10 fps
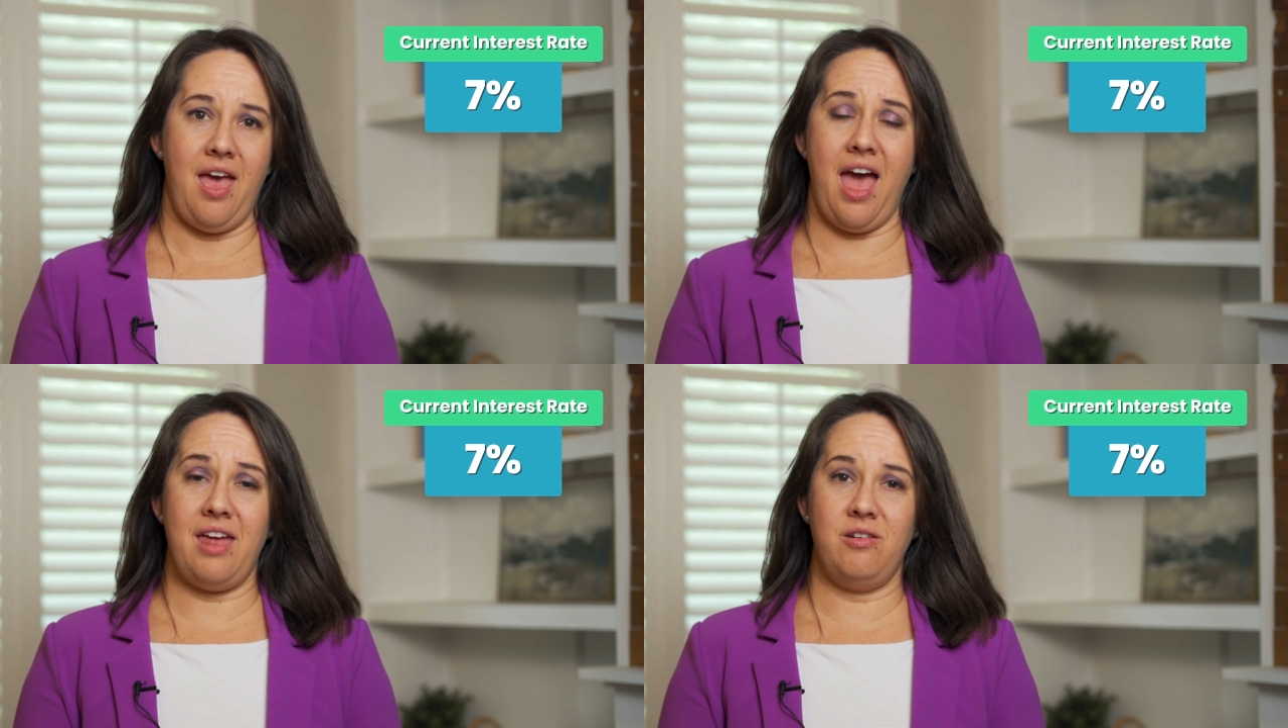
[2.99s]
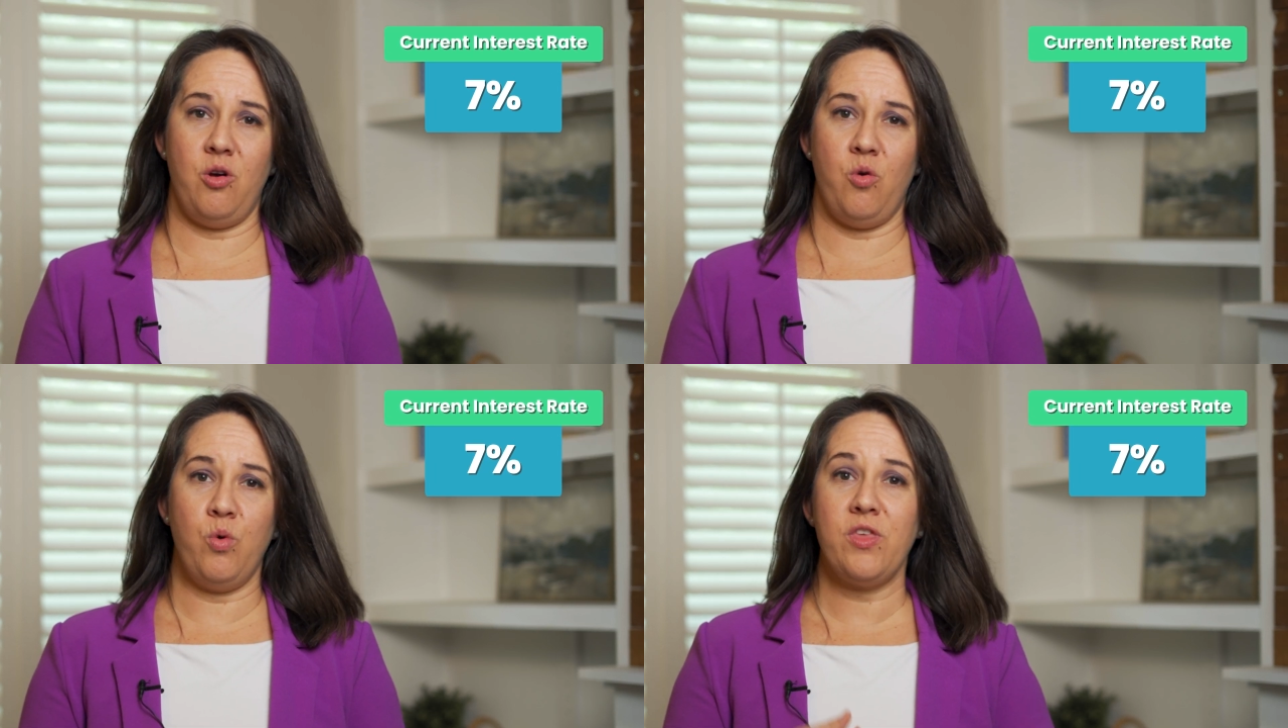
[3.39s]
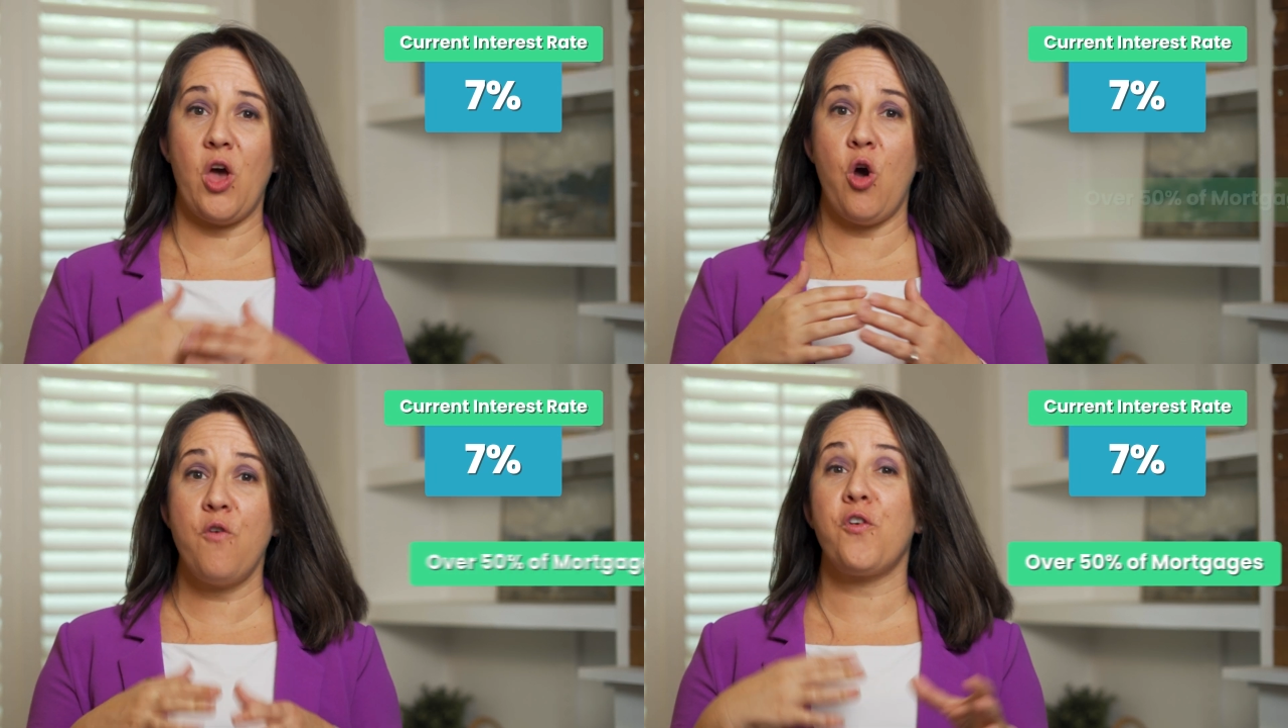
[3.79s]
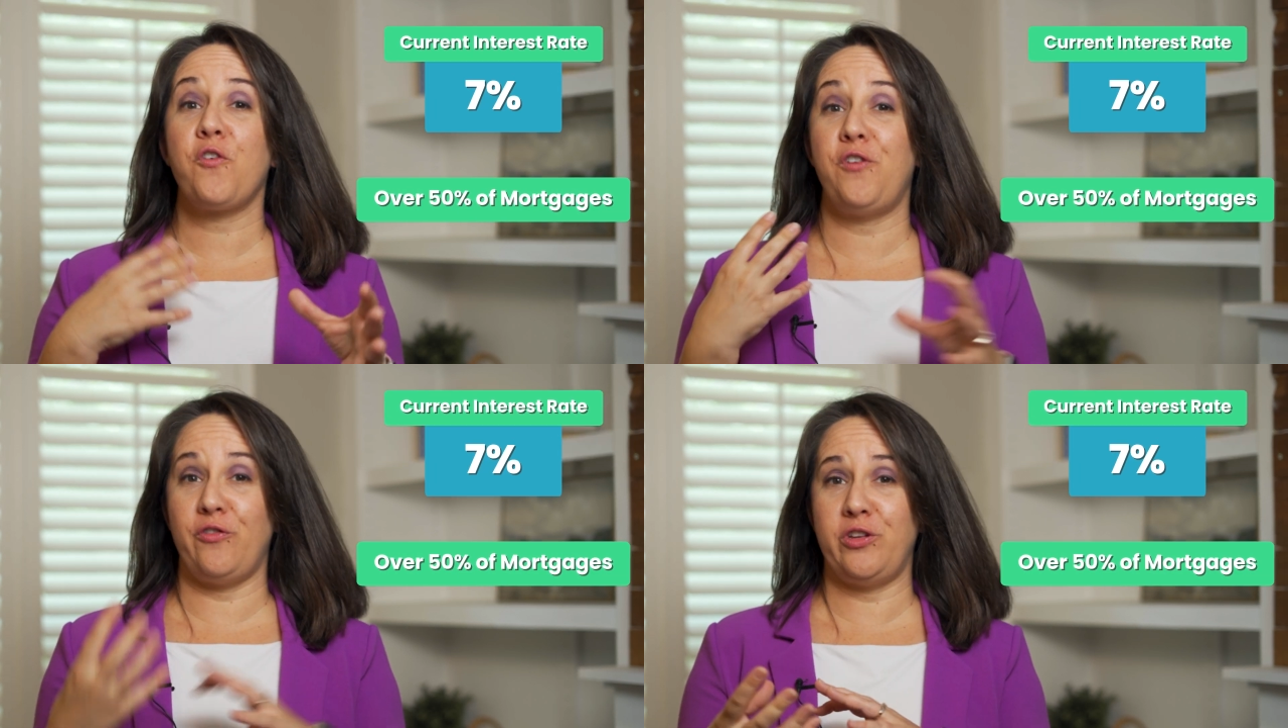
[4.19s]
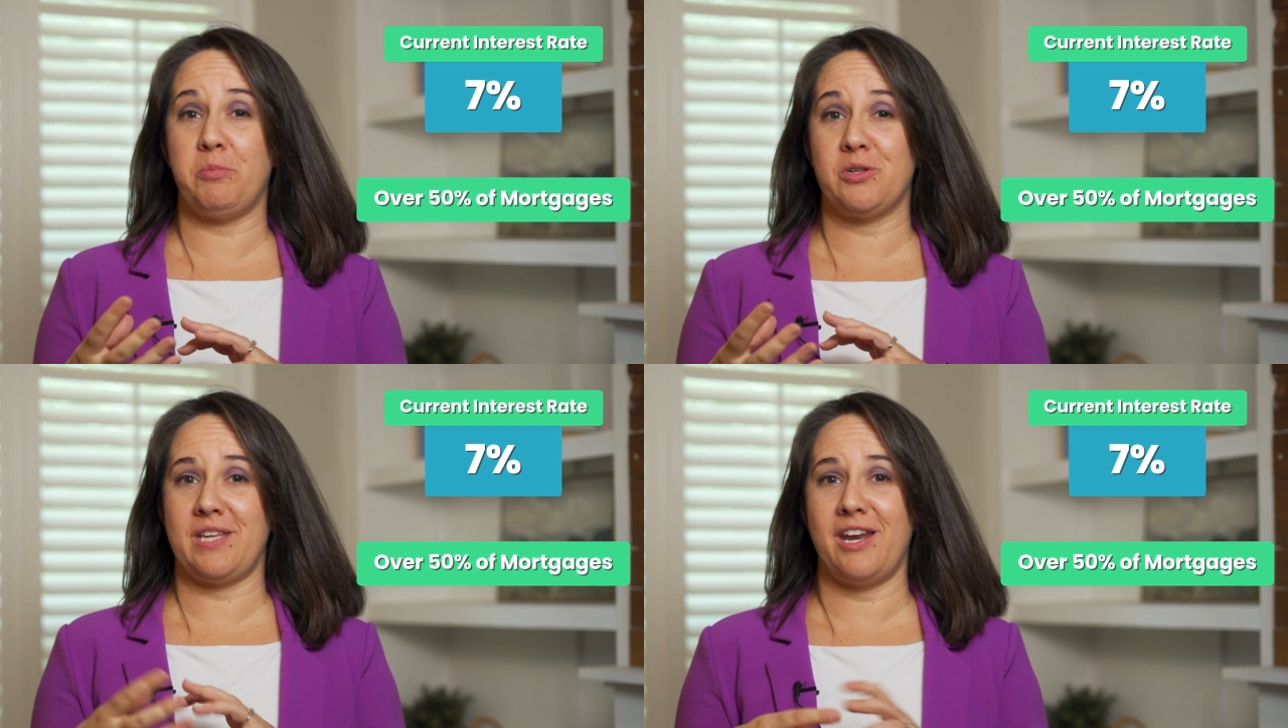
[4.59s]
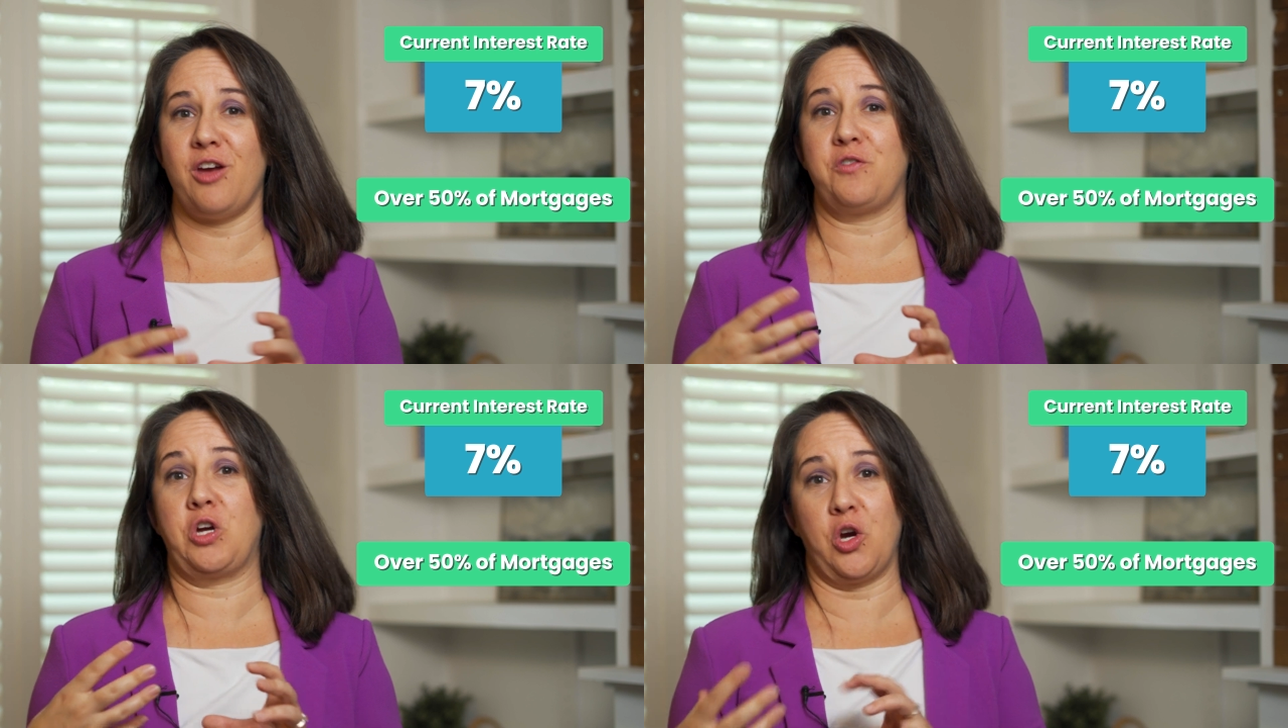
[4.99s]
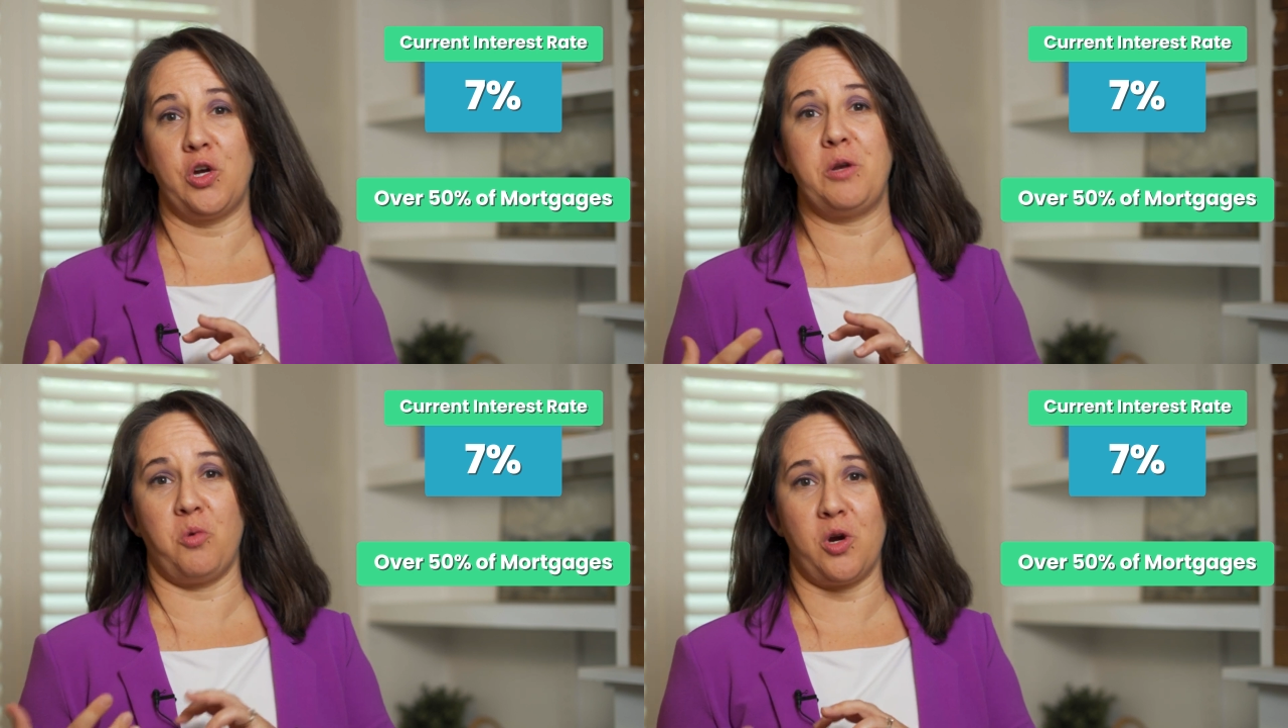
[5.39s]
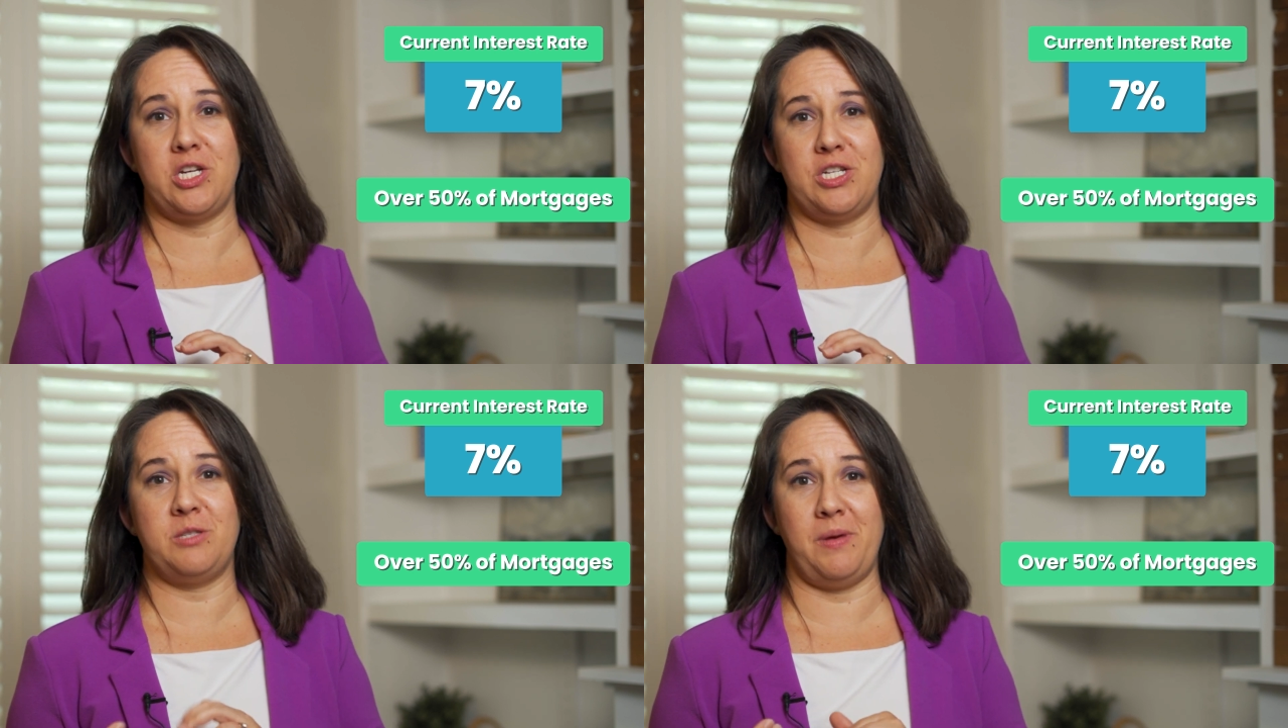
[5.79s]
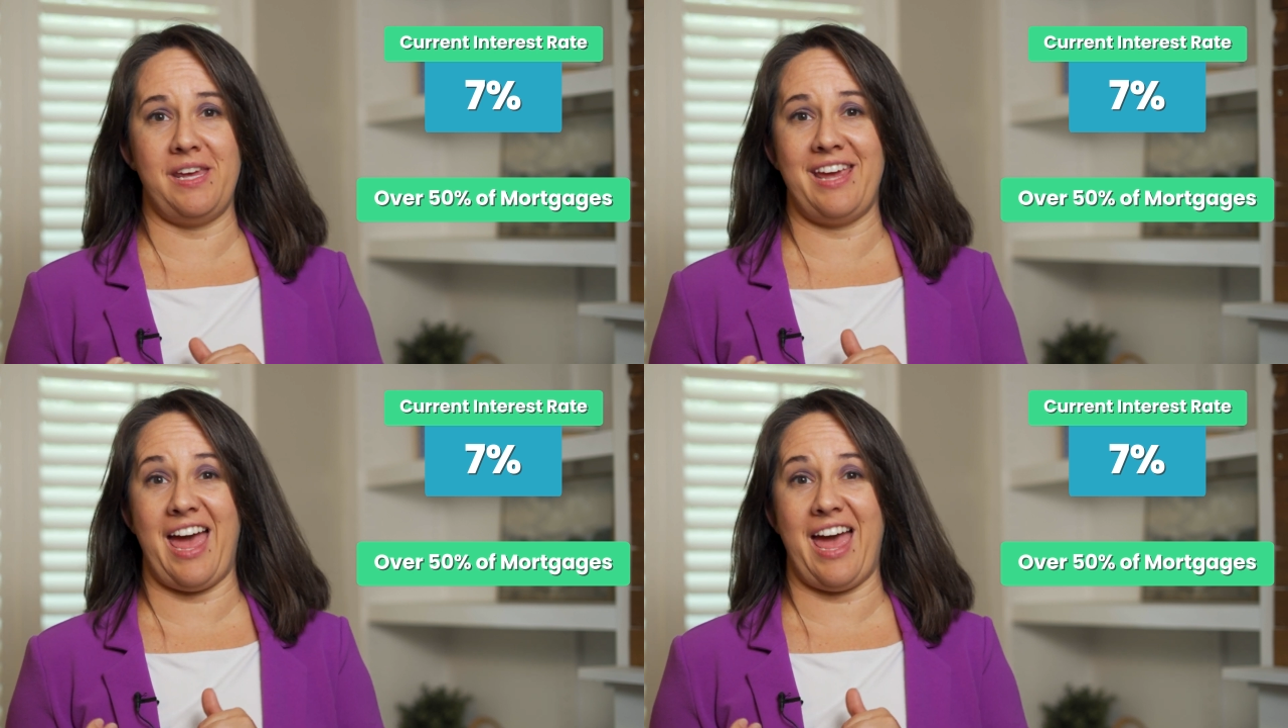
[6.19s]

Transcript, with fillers: And with over 50% of current mortgages being